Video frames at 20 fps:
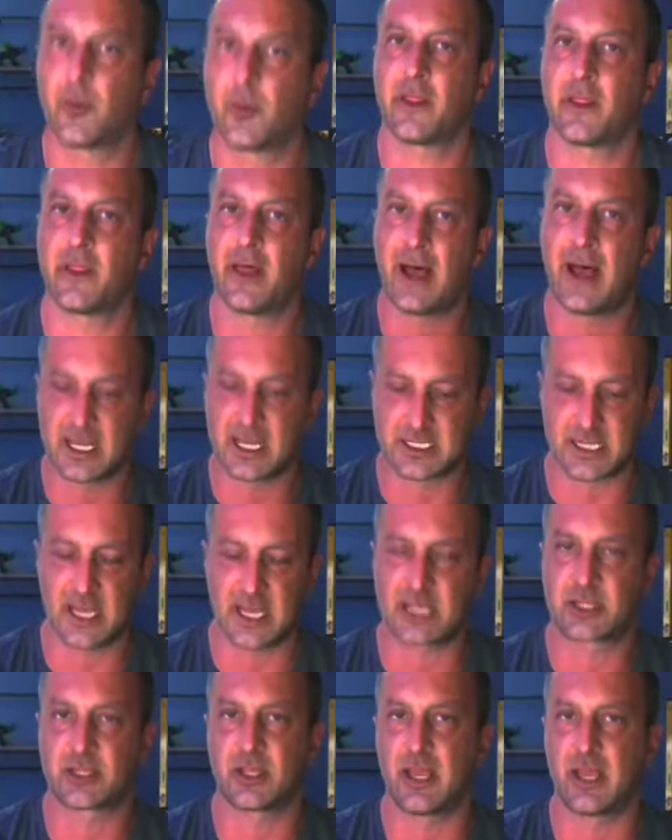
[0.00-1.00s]
whether that is
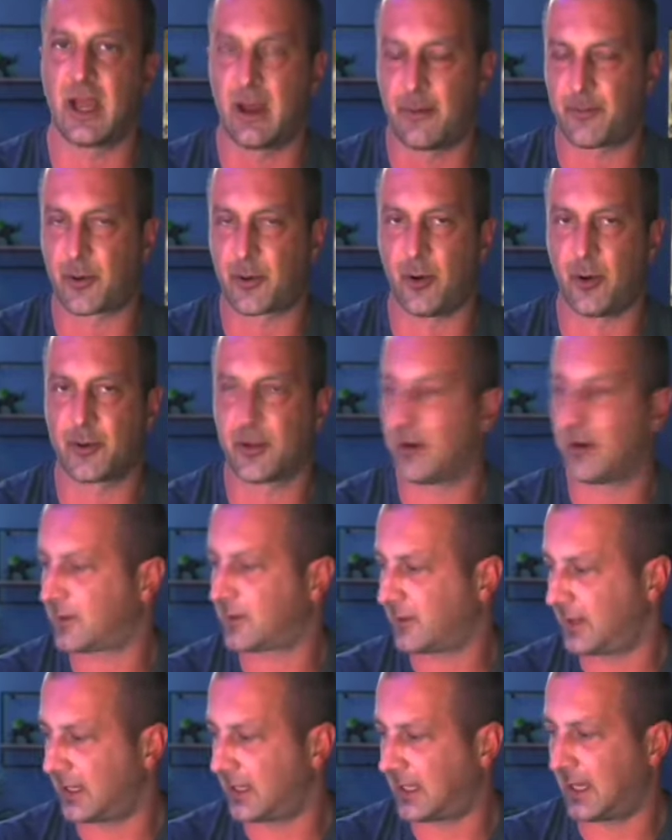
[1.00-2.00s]
actually a
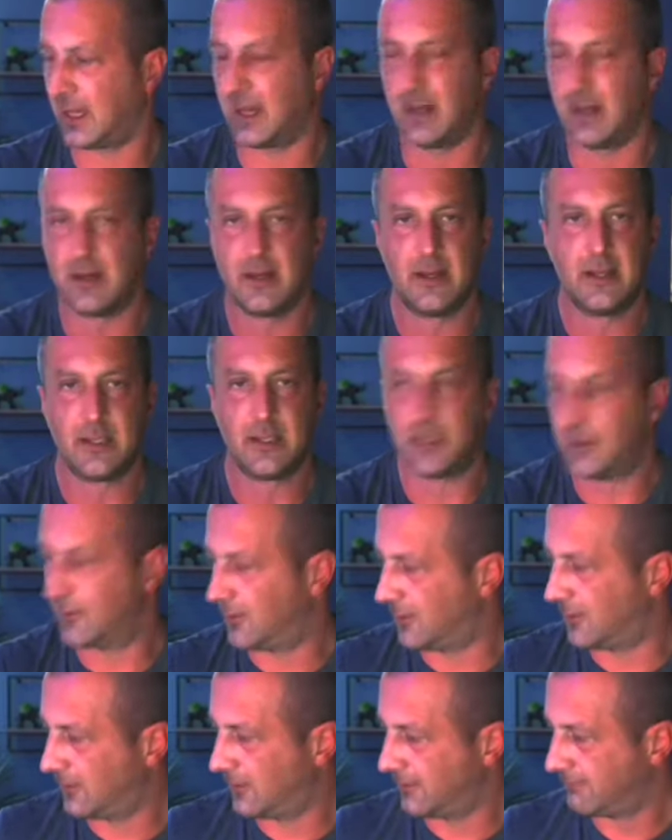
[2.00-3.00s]
product like a, you
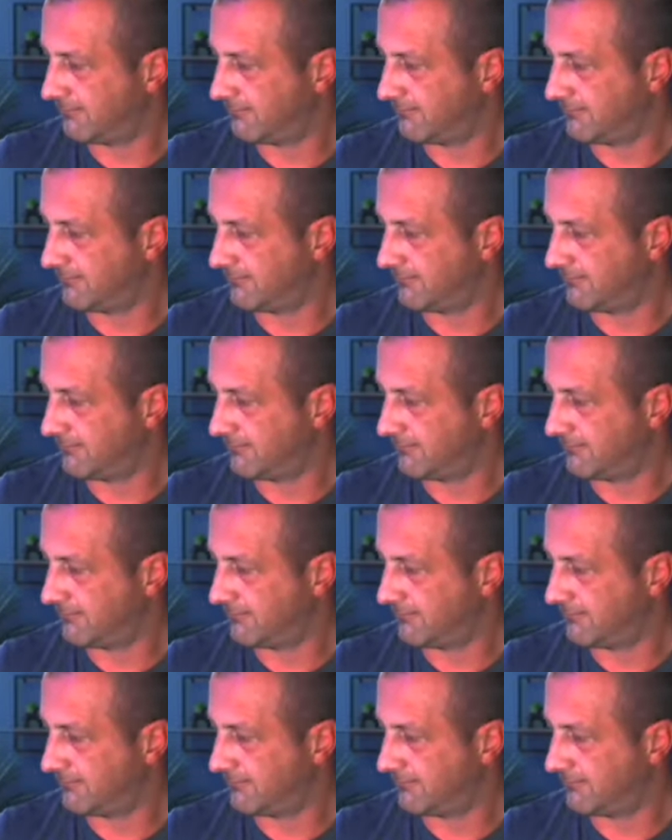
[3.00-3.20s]
know,